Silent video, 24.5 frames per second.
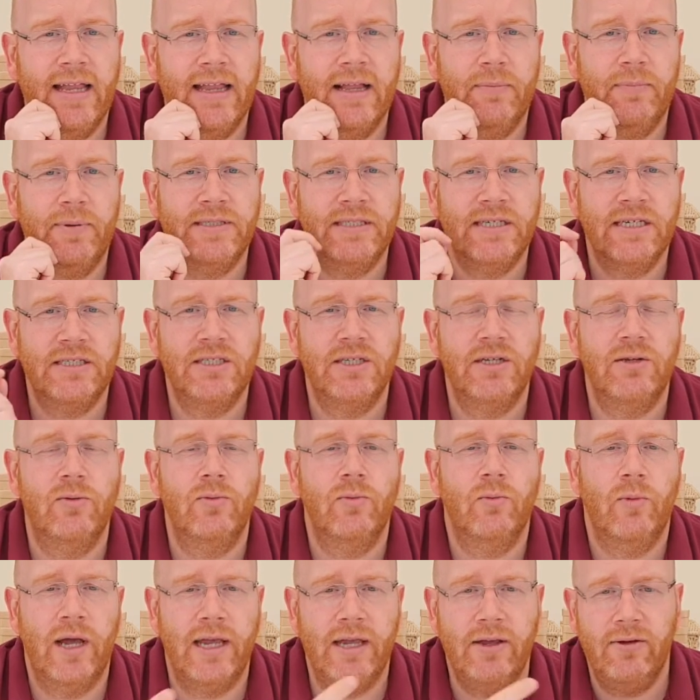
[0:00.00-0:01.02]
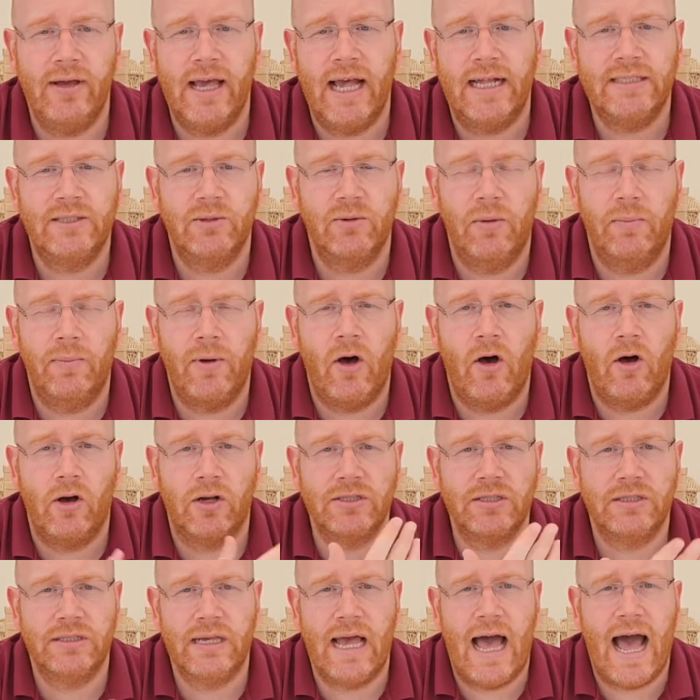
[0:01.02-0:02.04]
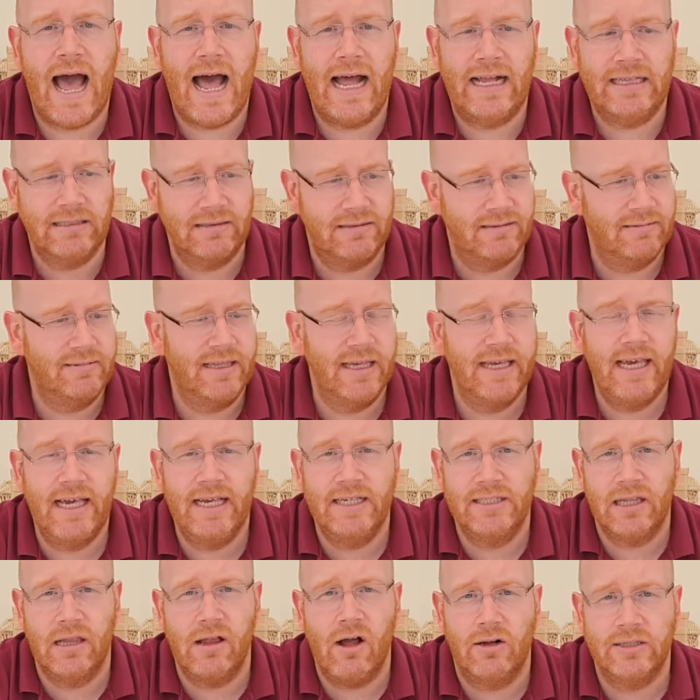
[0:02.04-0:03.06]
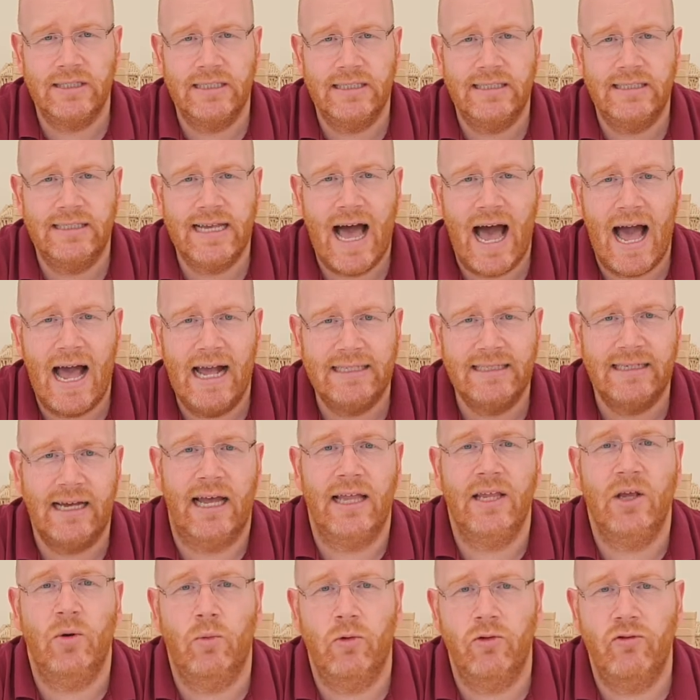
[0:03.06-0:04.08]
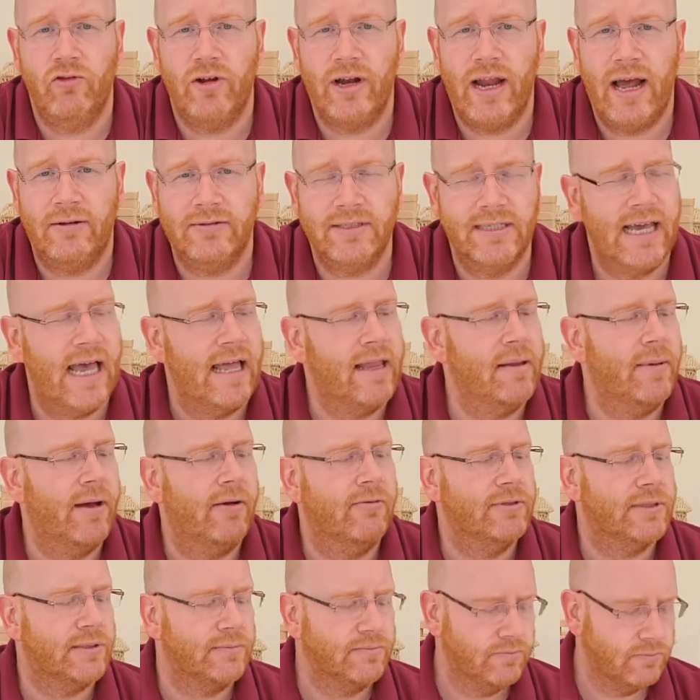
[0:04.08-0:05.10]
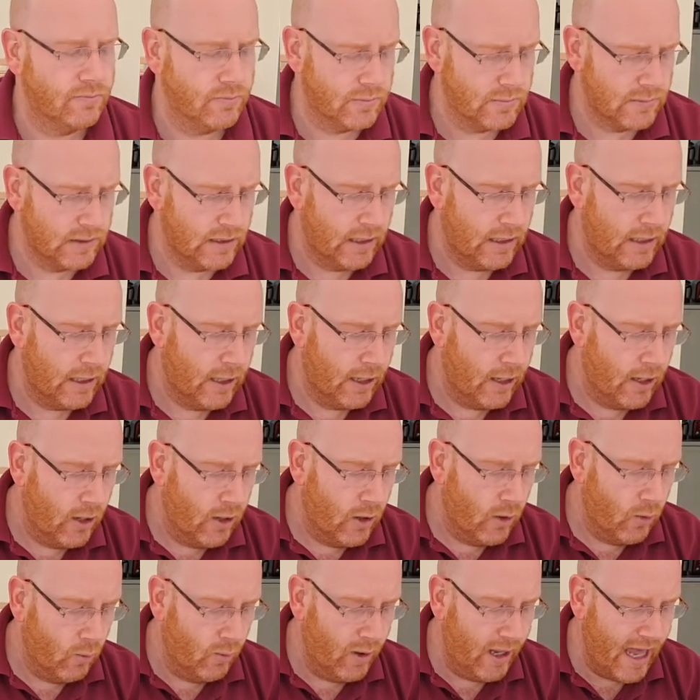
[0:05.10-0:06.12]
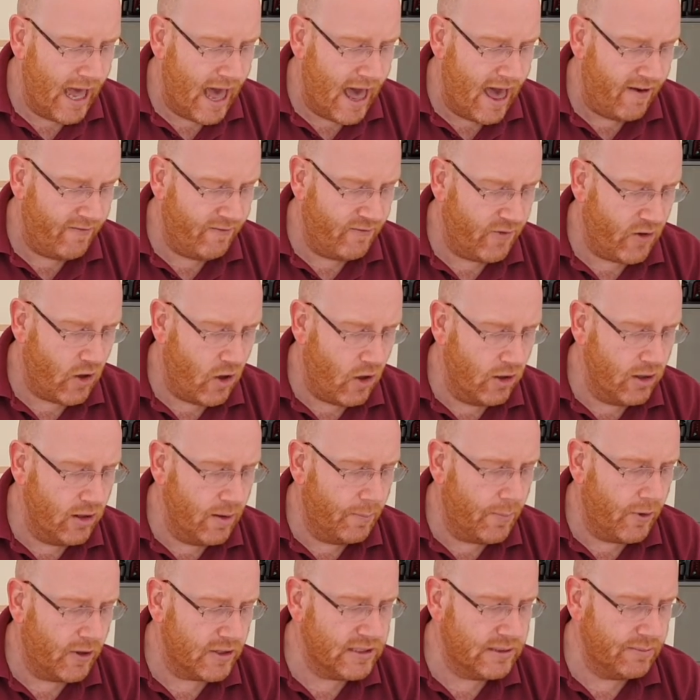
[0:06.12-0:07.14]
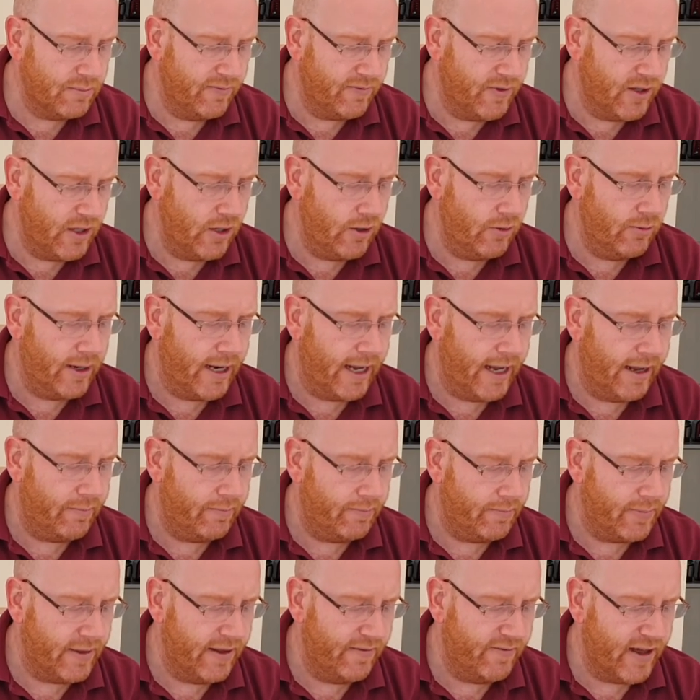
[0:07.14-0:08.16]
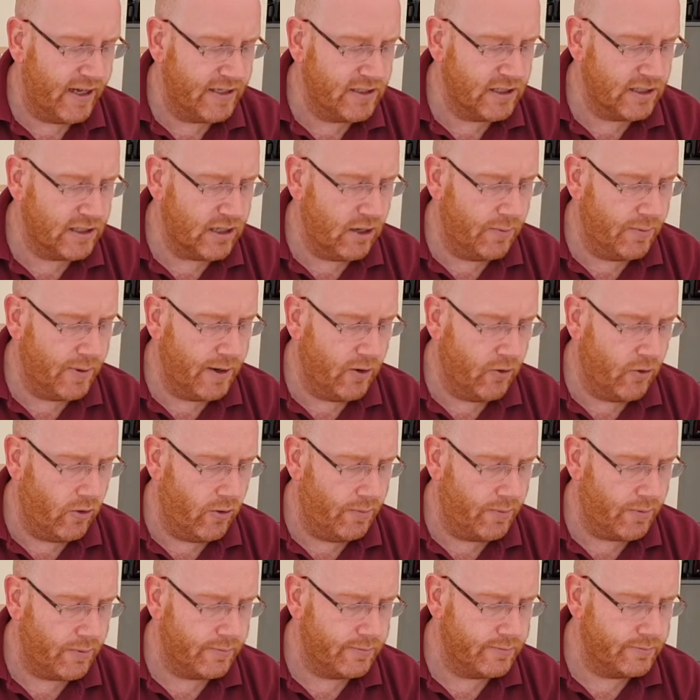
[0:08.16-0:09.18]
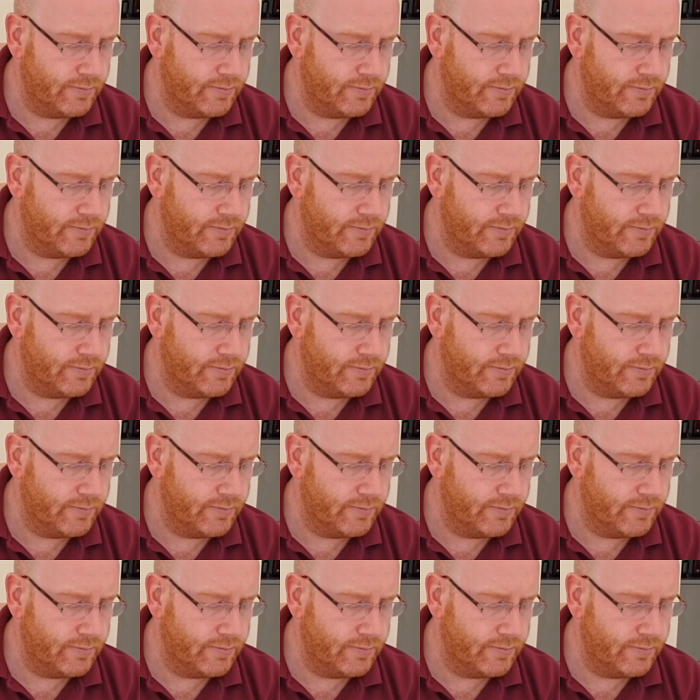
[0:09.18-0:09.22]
position where you get to a box and the keys are locked inside and you're wondering how to get them out. We have on the bottom of the unit, if I just open it up,